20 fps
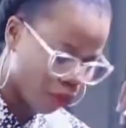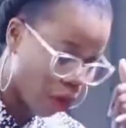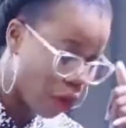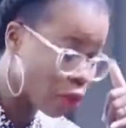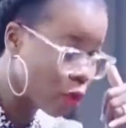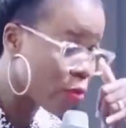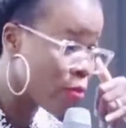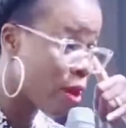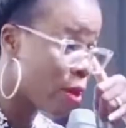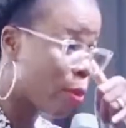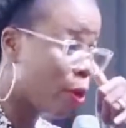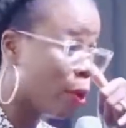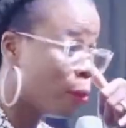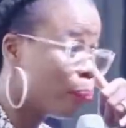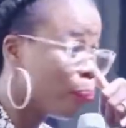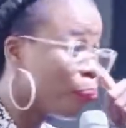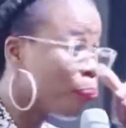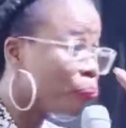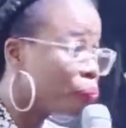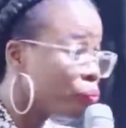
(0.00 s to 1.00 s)
Autumn Bebo.
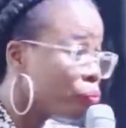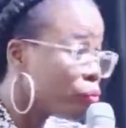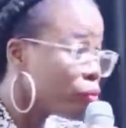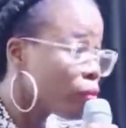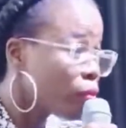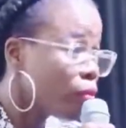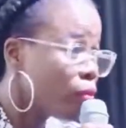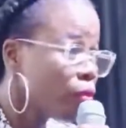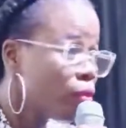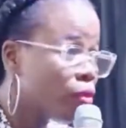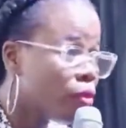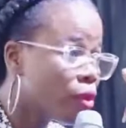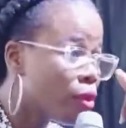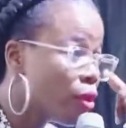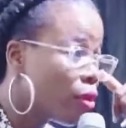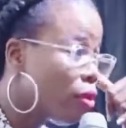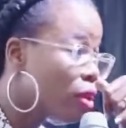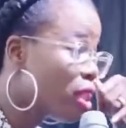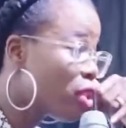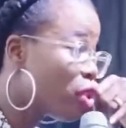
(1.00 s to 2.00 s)

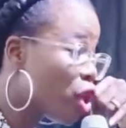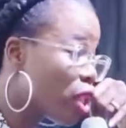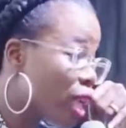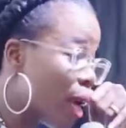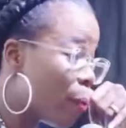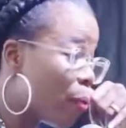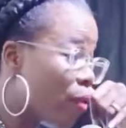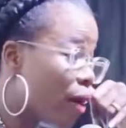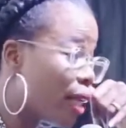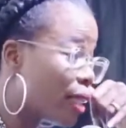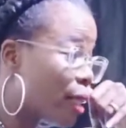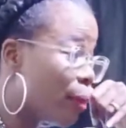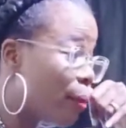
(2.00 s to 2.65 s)
This just happened right